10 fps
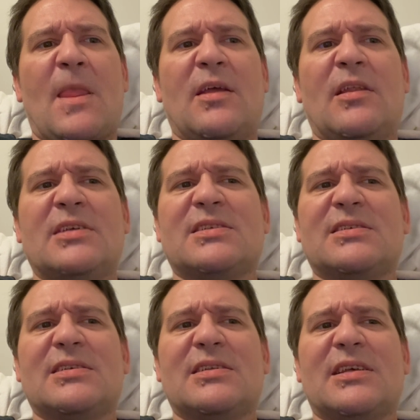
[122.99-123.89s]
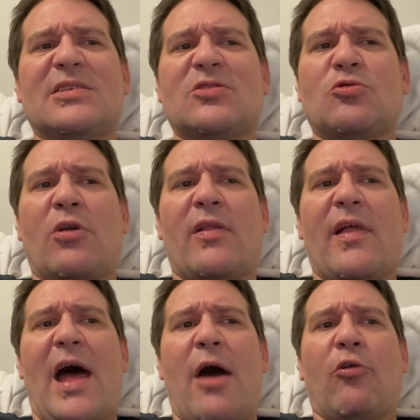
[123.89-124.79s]
this is sort
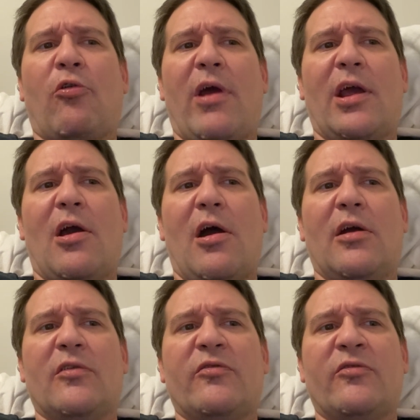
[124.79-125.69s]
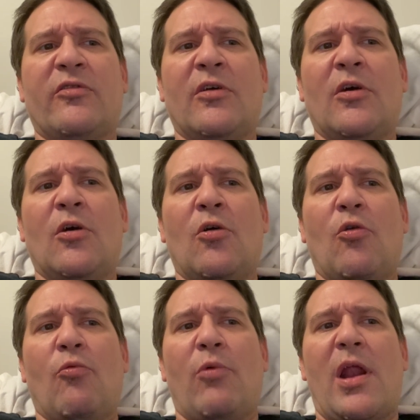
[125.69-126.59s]
of how credit cards,
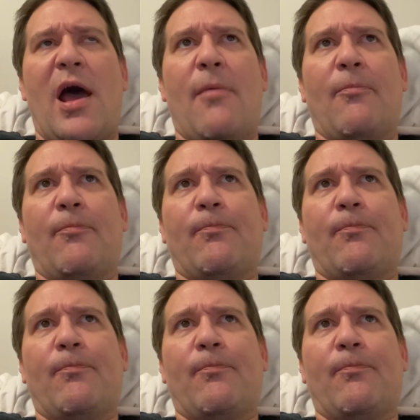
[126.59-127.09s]
when